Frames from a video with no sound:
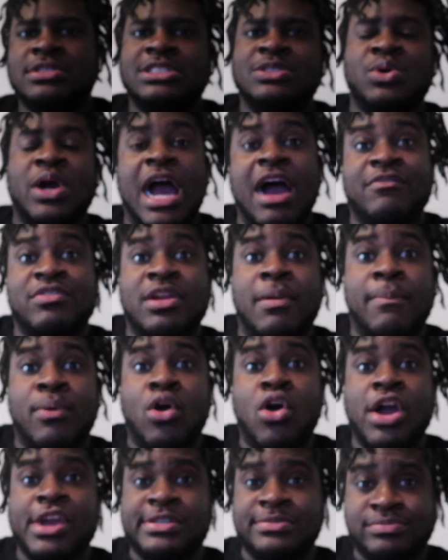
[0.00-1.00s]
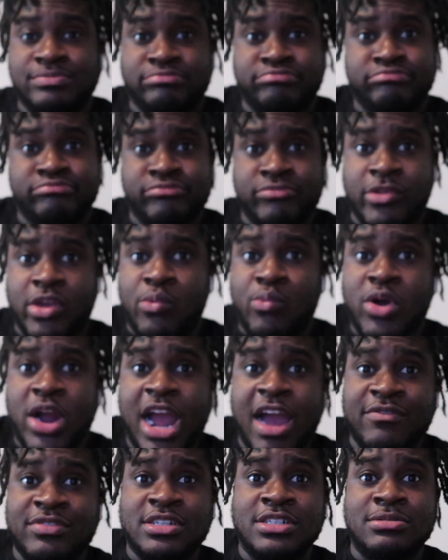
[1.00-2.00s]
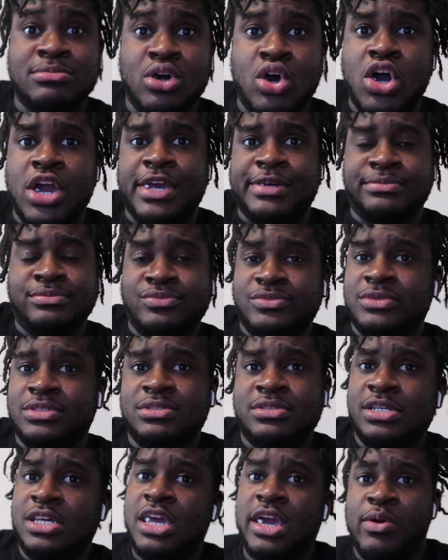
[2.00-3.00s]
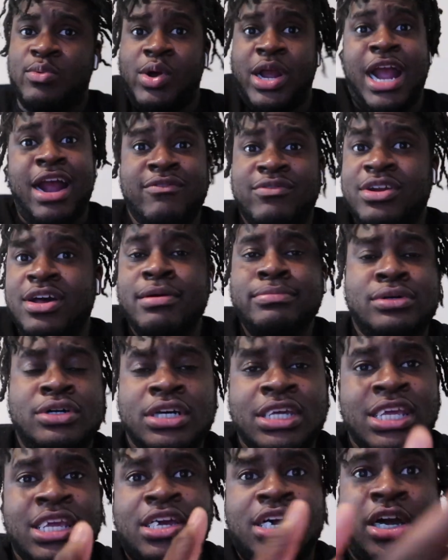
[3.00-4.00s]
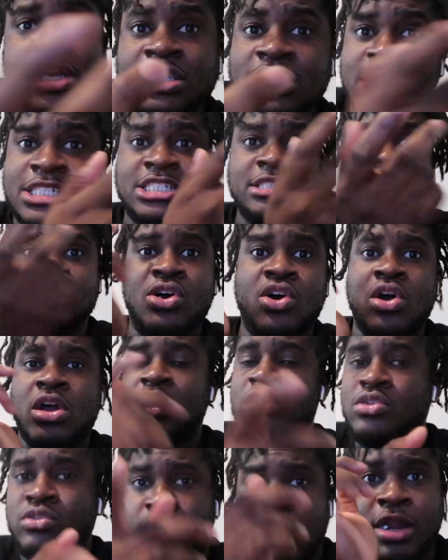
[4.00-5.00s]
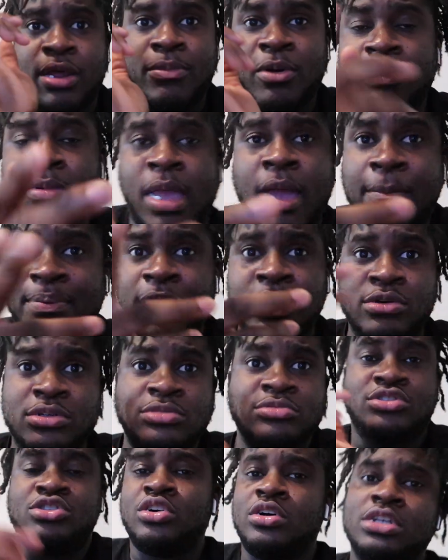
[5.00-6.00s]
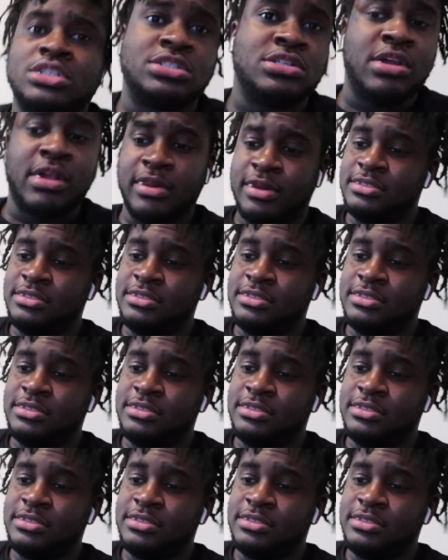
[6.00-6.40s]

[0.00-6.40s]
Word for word: We're having a boy. We're having a boy. Yeah, we're having a boy eating cookies like Chips Ahoy. You run up on me, I play with them toys.